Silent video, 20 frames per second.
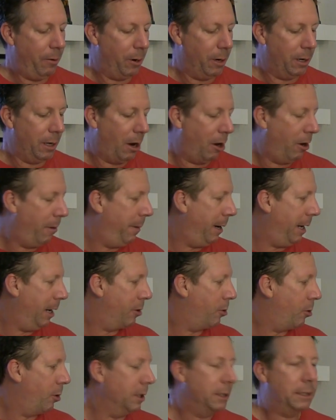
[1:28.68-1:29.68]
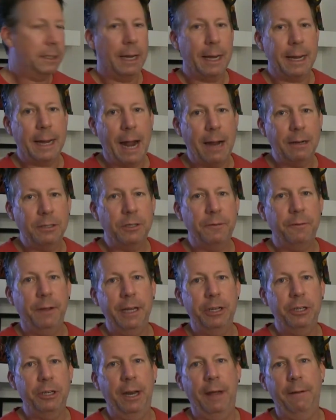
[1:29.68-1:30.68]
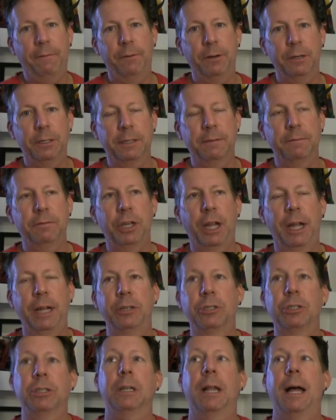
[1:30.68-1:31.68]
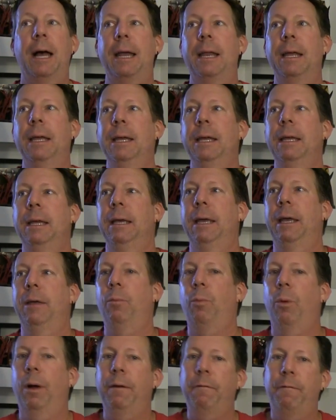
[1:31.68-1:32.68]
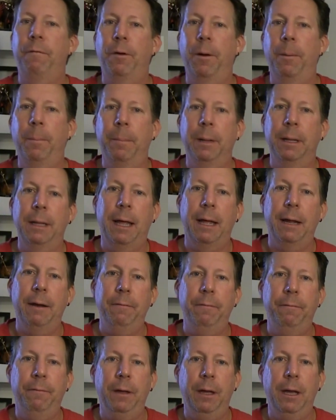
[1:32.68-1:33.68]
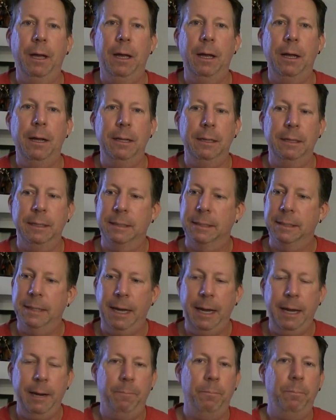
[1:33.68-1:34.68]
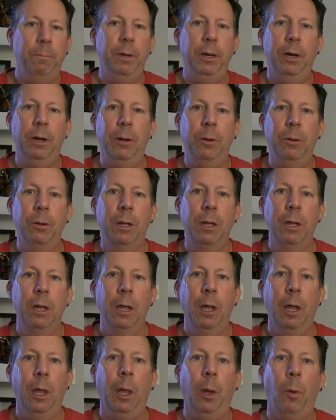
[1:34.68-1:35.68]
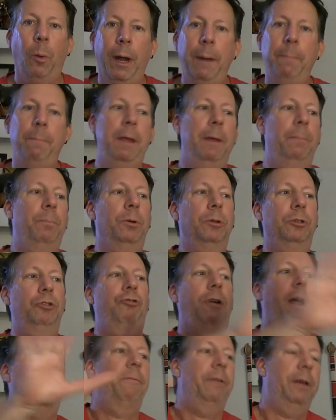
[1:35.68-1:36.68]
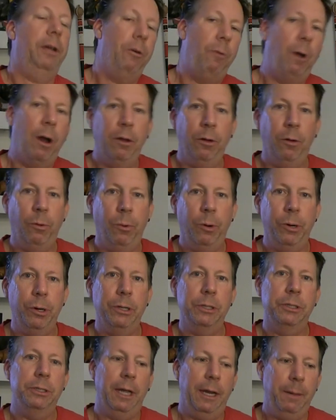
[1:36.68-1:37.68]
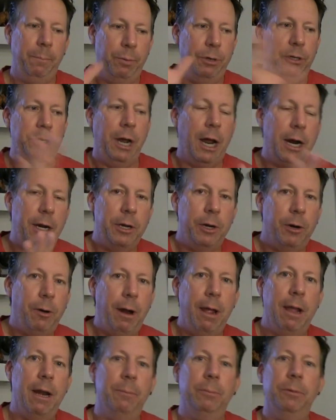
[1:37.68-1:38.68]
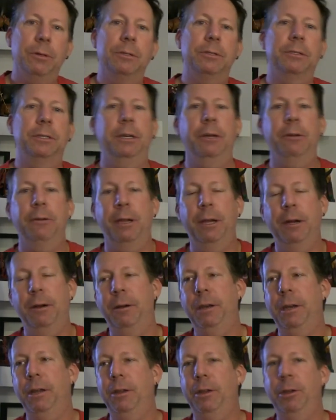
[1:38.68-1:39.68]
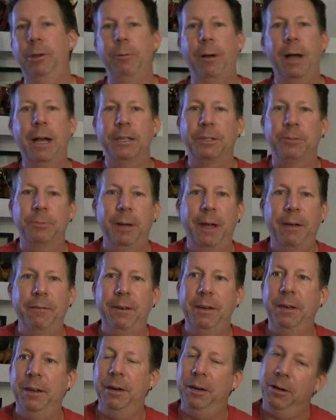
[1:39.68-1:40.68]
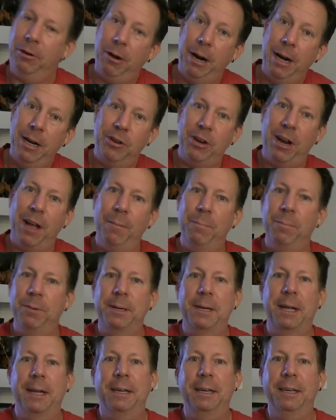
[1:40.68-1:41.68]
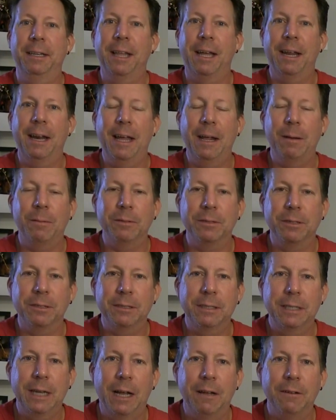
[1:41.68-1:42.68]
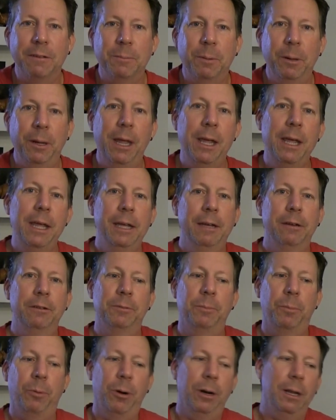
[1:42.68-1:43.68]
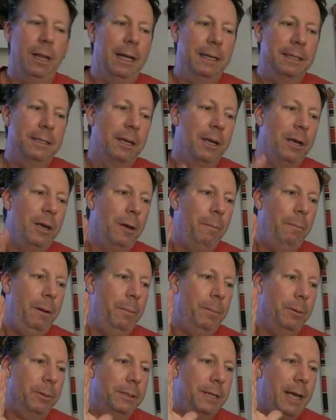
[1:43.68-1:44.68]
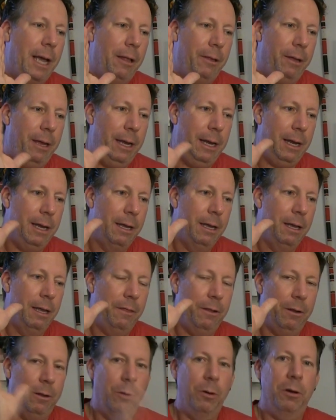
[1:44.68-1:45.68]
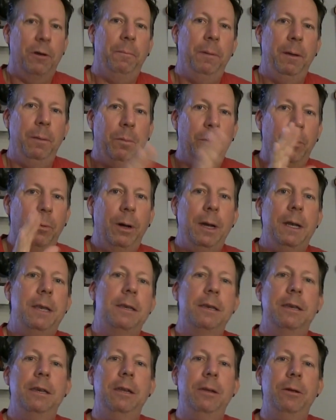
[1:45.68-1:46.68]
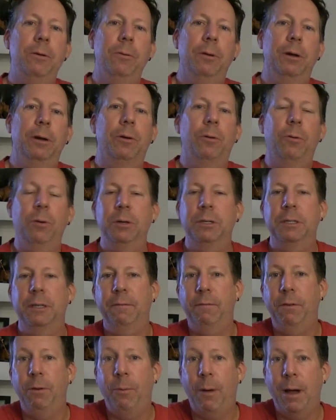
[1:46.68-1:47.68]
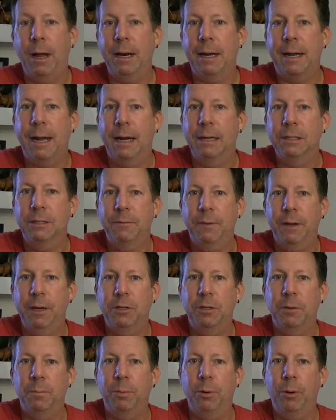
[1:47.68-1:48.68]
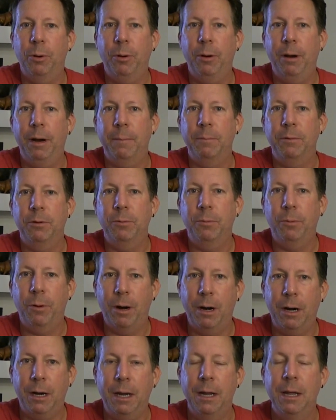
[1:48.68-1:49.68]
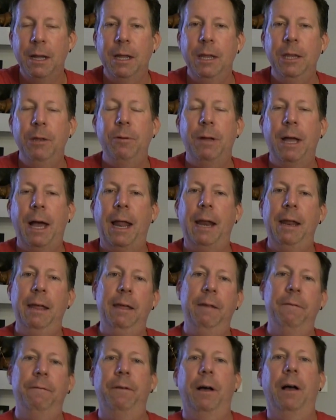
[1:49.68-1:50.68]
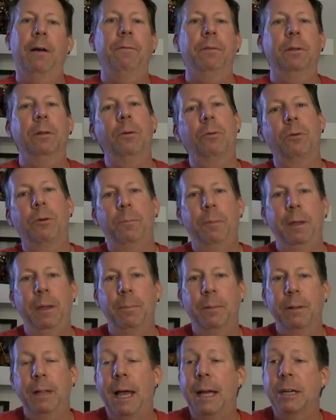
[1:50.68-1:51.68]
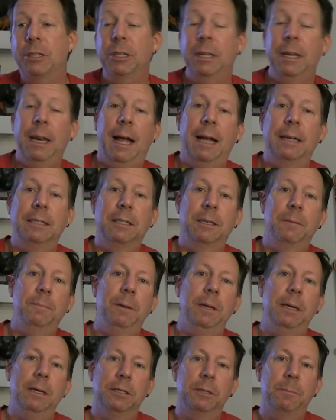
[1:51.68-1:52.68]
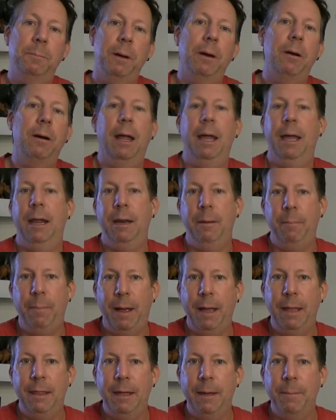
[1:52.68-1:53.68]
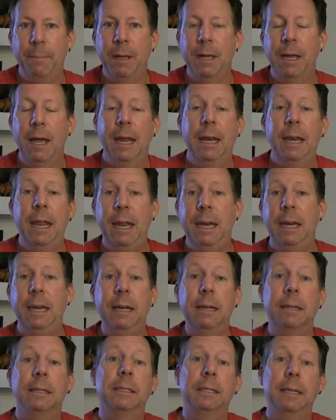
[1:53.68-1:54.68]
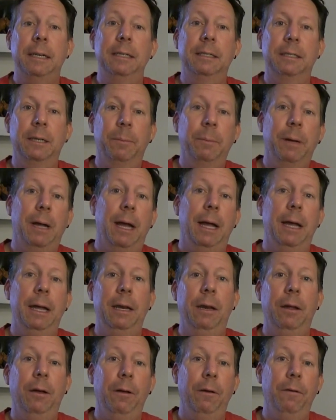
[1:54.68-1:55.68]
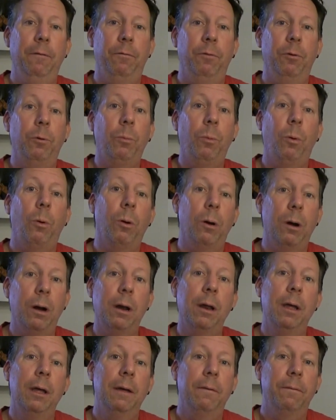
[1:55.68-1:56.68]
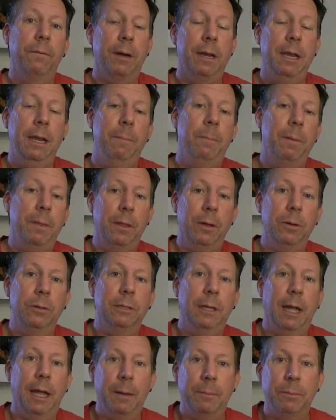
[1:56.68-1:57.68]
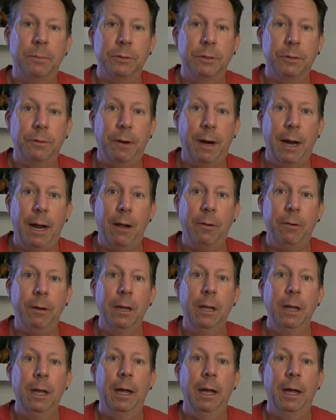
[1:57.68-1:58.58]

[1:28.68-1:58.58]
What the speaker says: alarming. Of course, conservation efforts have changed a lot. It went from a lot of, let's say, white people traveling around the world saying, protect your animals. Here in the U.S., we haven't done a great job protecting a lot of animals ourselves, but it was more or less people telling the local people what to do. Of course, if you want a conservation program to work, you've got to involve the local people. Actually, it has to be spearheaded by them, and they need to see some kind of reward for keeping those animals around,